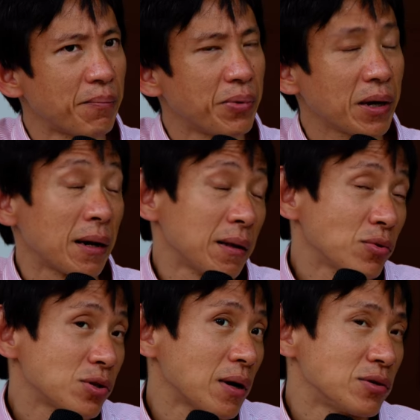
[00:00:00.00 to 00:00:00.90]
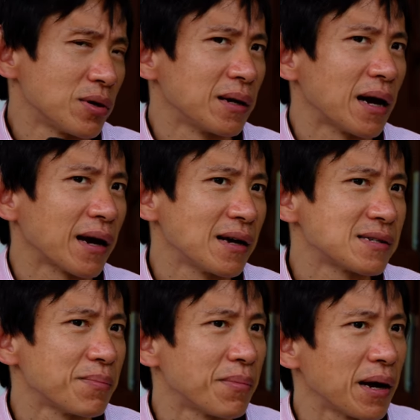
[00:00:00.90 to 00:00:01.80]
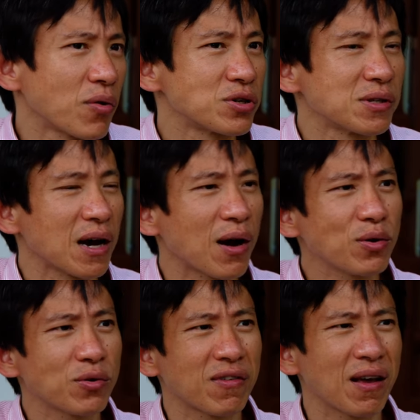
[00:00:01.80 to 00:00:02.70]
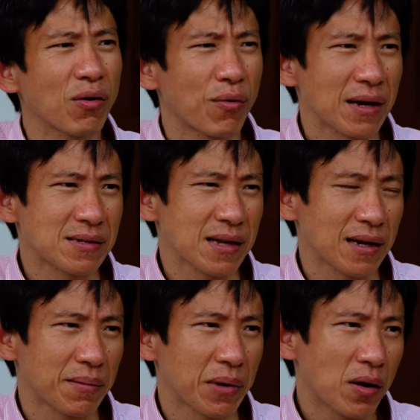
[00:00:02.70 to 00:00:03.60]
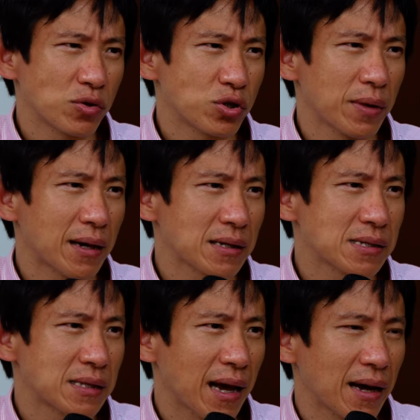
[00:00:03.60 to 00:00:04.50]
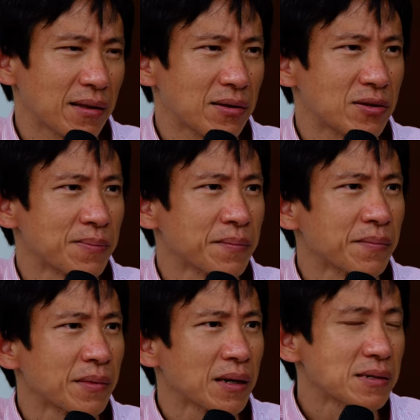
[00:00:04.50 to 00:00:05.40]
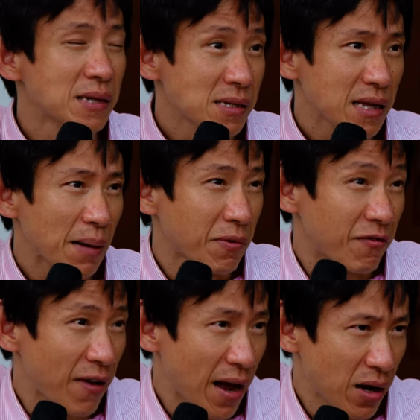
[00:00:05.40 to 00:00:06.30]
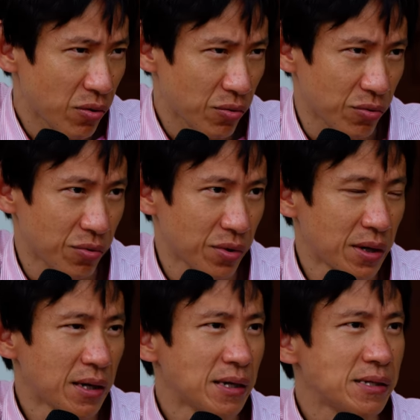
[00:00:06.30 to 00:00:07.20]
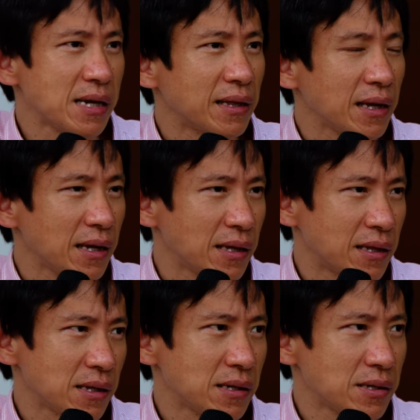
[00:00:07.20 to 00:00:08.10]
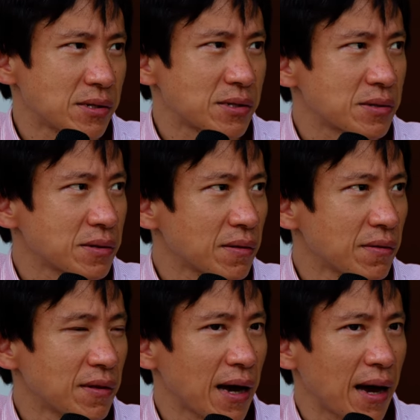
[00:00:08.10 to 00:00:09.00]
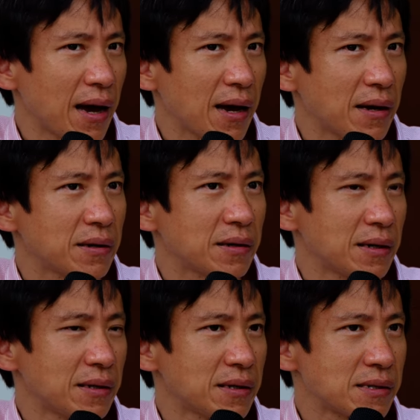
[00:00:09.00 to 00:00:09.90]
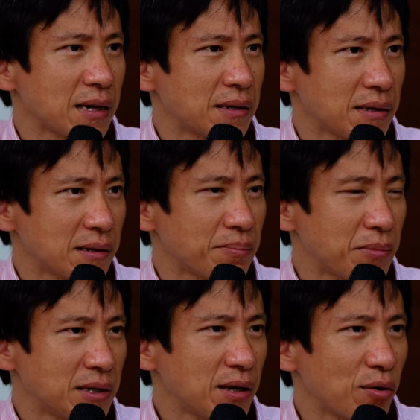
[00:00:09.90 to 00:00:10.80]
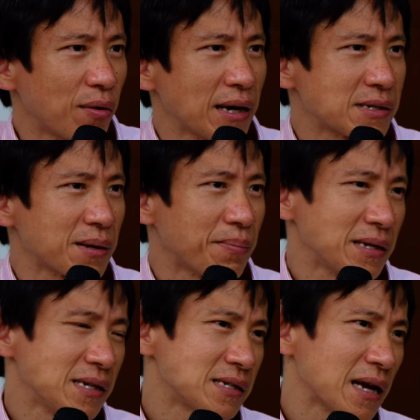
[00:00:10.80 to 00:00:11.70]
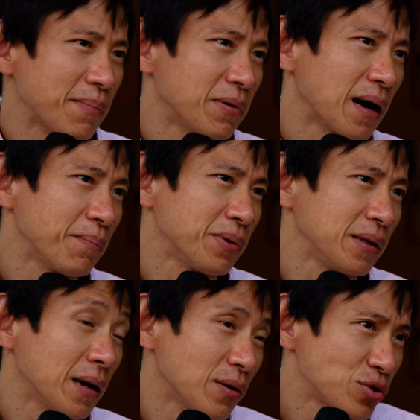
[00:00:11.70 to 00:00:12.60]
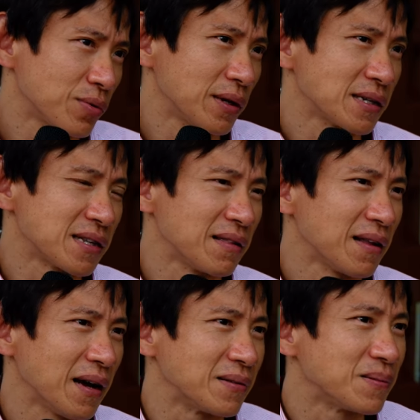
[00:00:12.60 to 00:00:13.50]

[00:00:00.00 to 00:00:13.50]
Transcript: big? And also, actually, I guess my question is how you salarize that and how should we understand this type of value that it is there and then materialized by this type of company? How should we understand that?